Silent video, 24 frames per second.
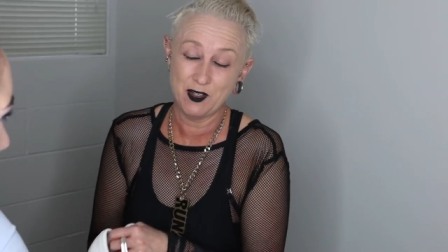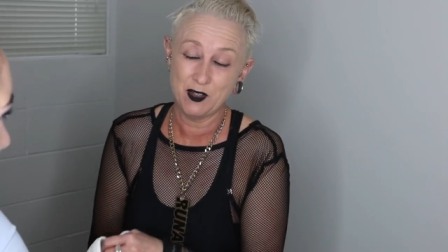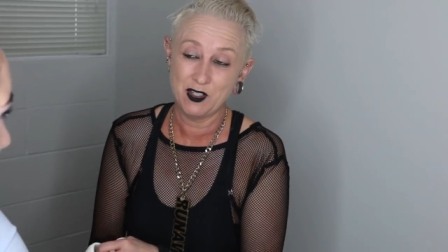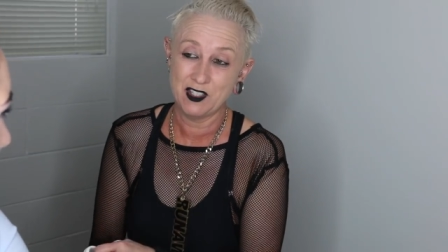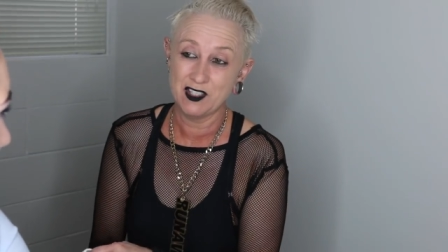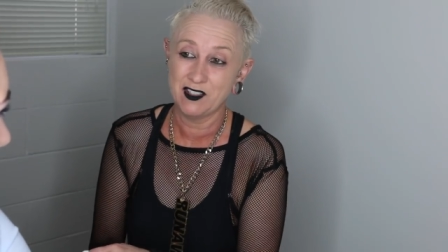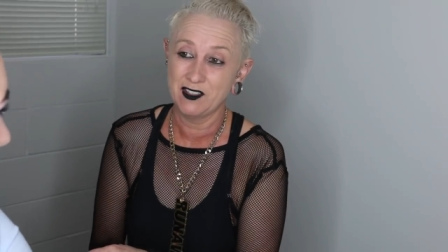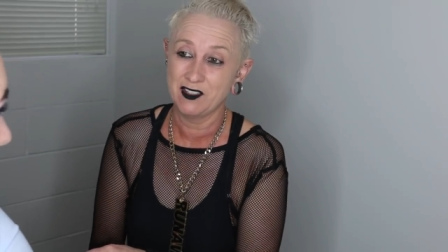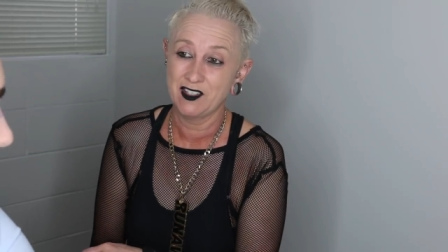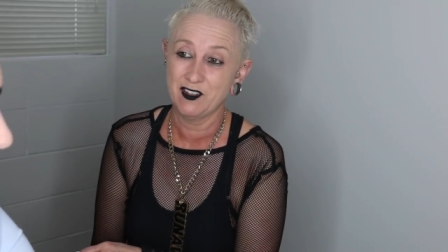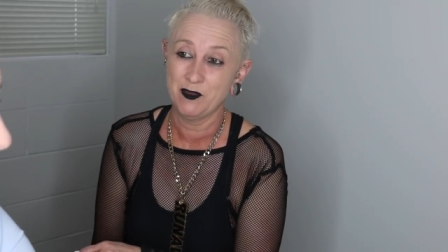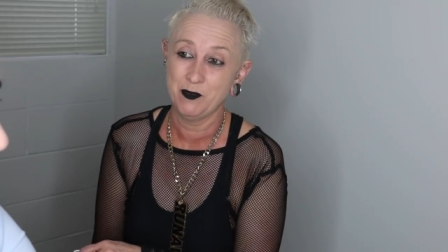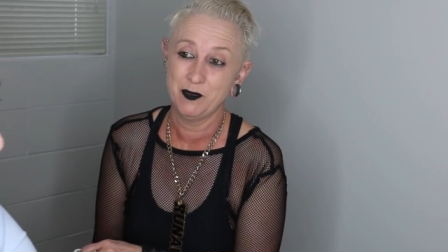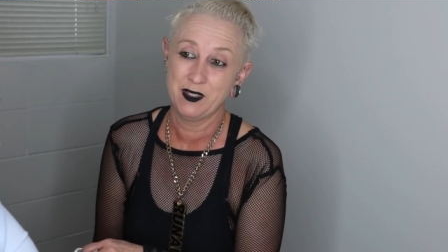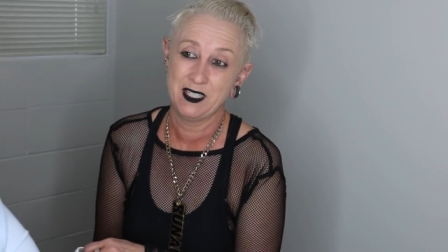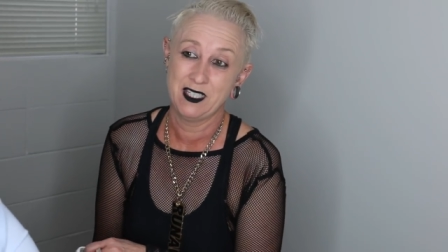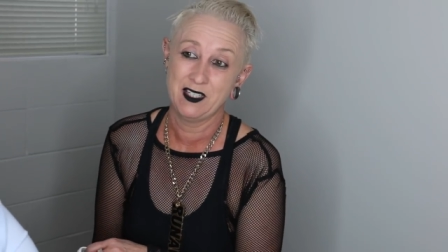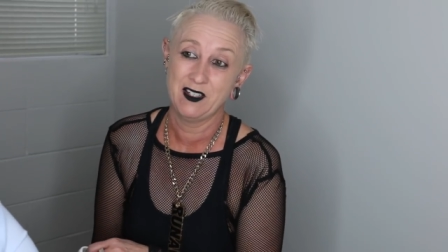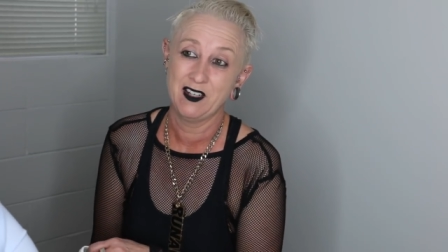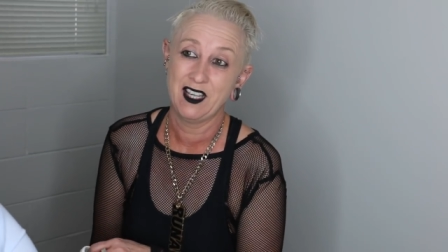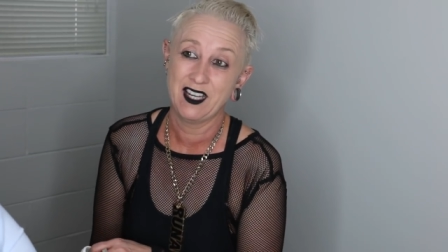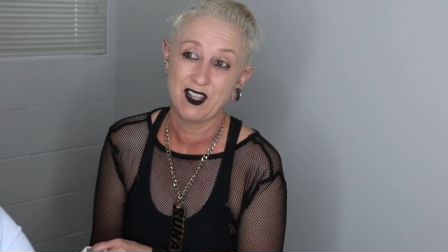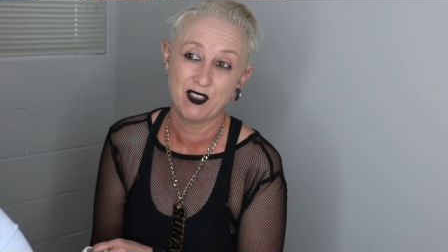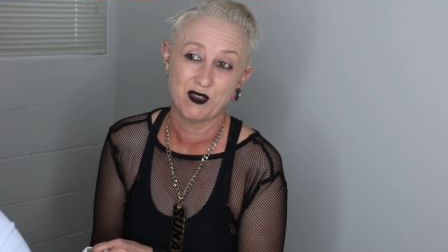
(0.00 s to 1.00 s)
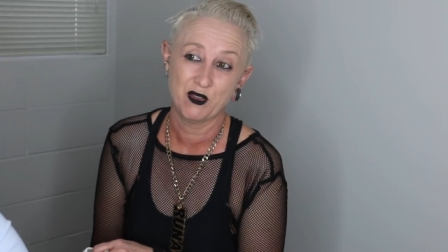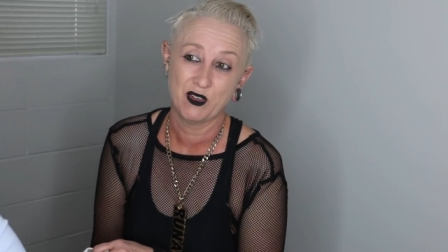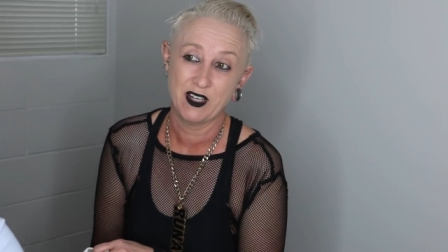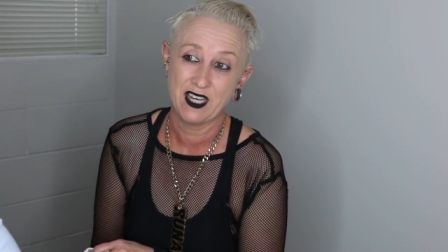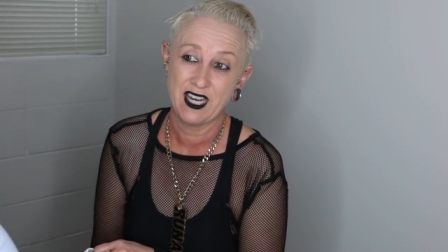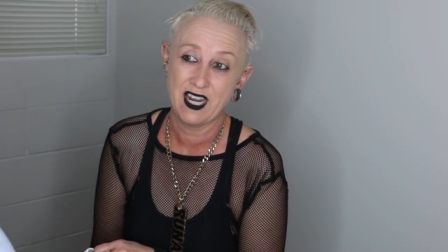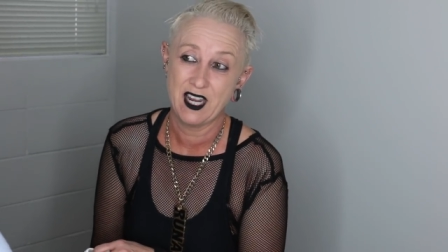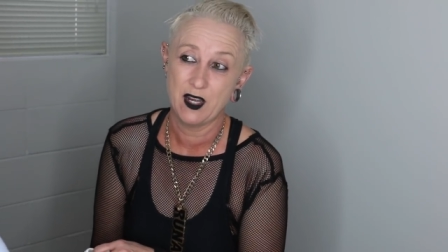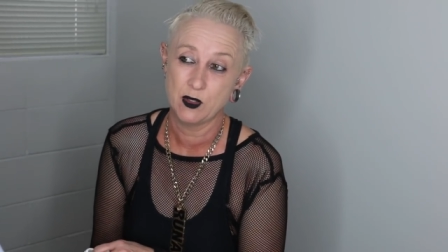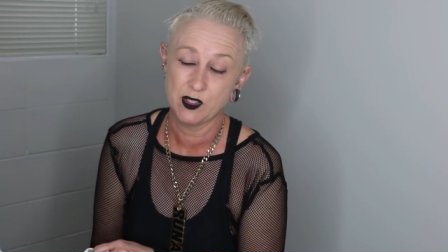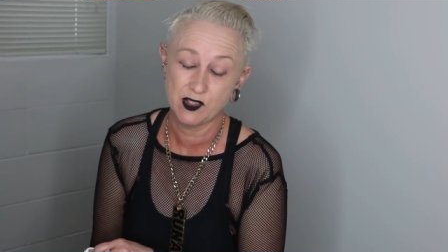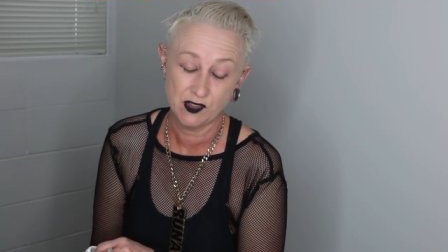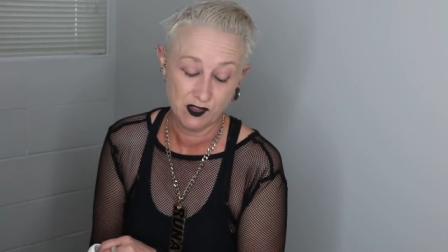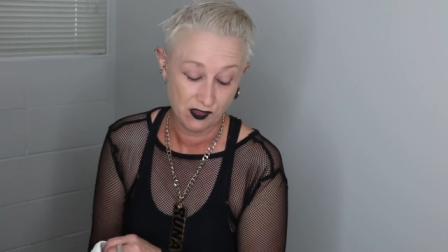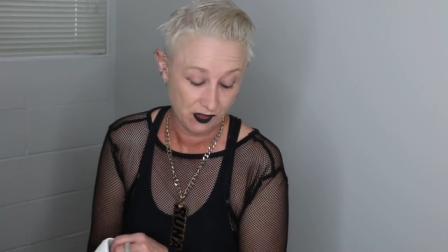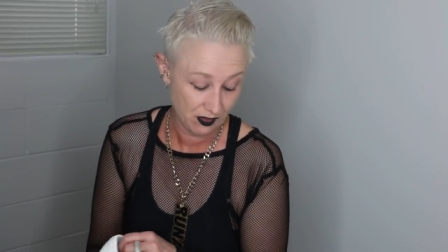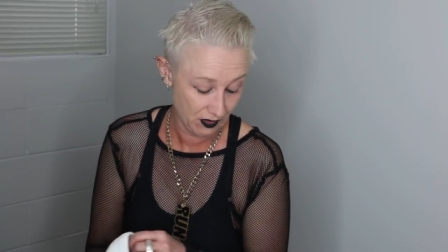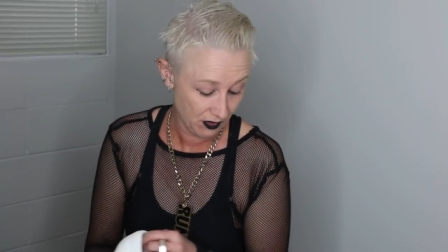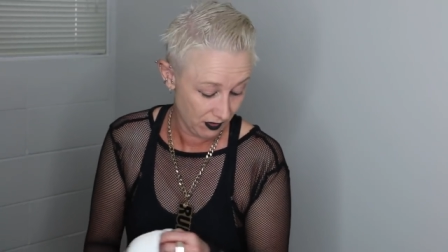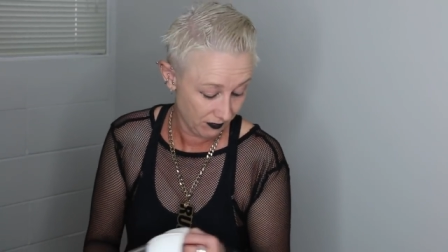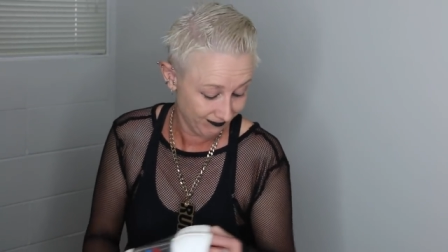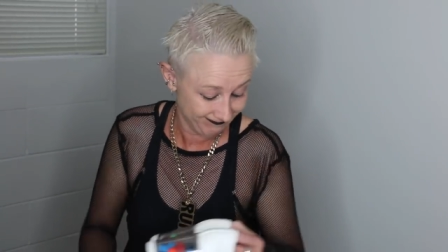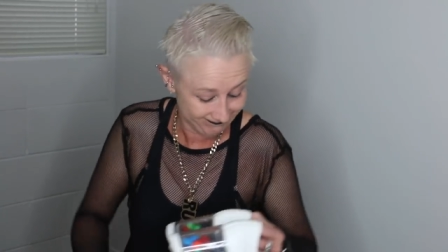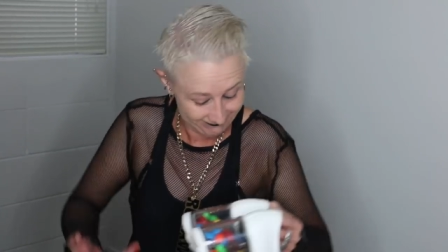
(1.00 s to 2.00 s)
you didn't give me like three hours,
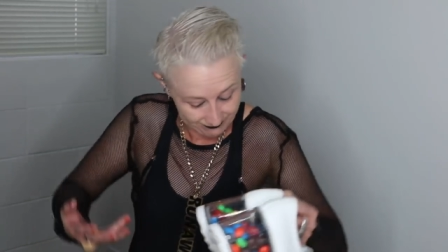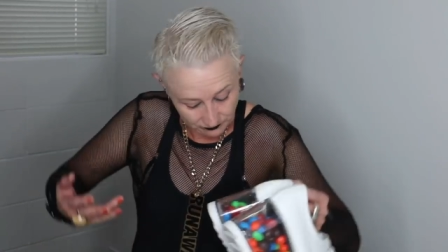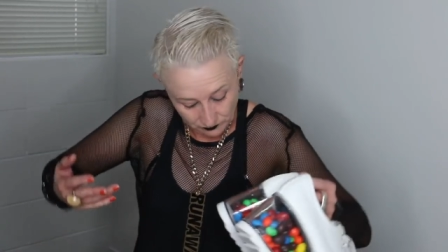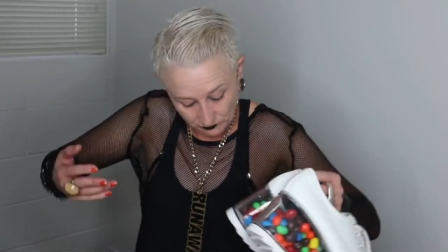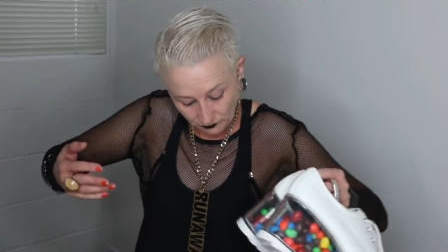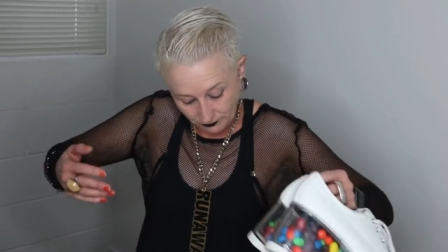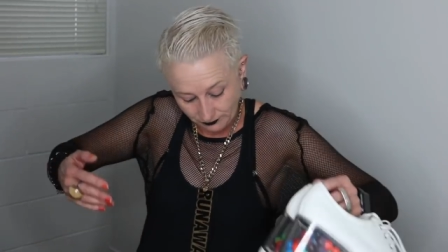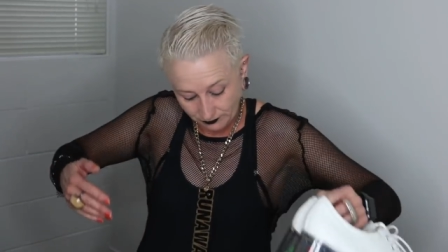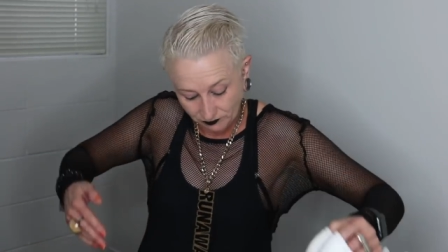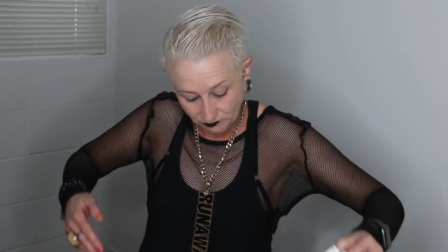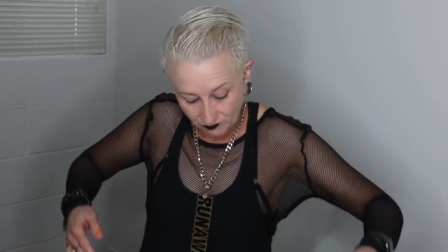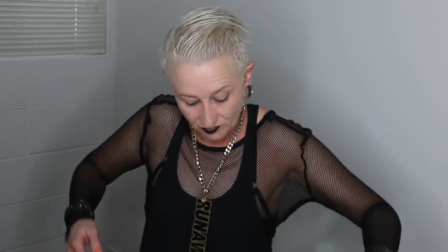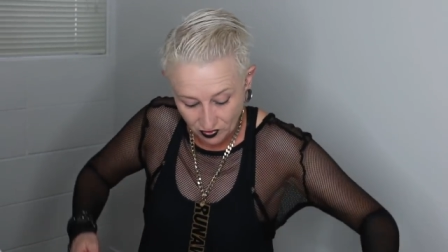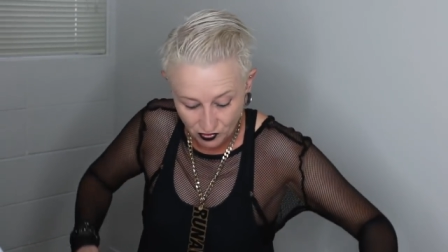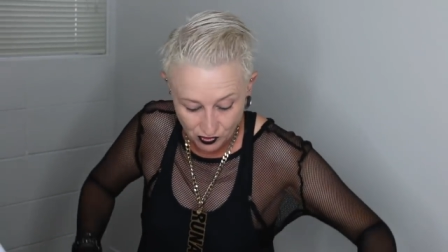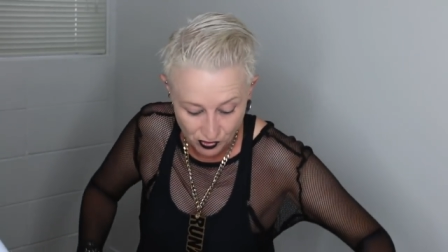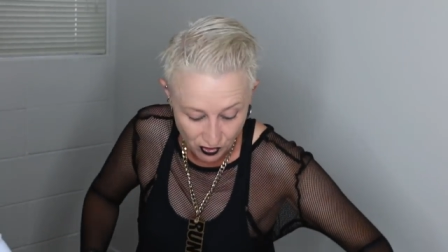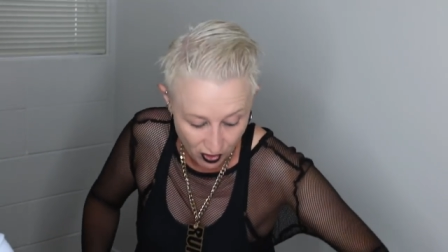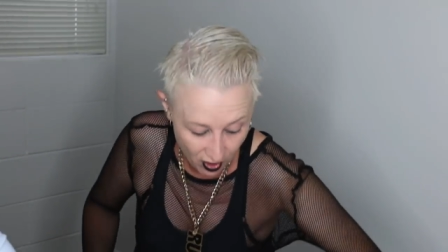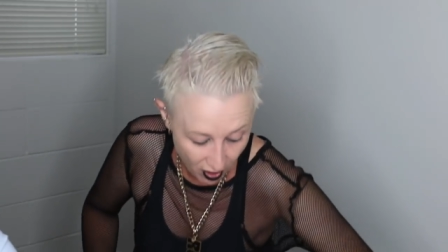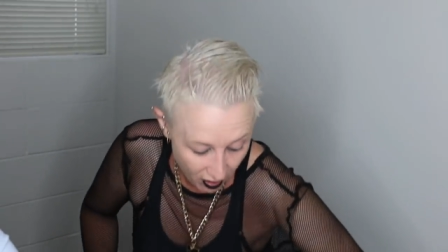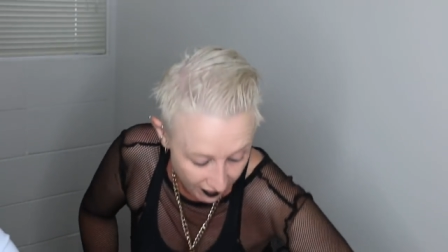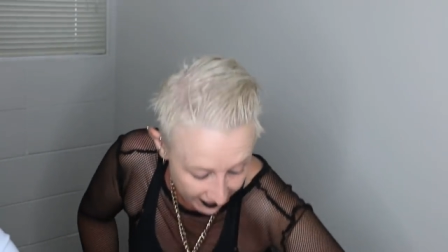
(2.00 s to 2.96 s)
so. Yeah, sorry. Well,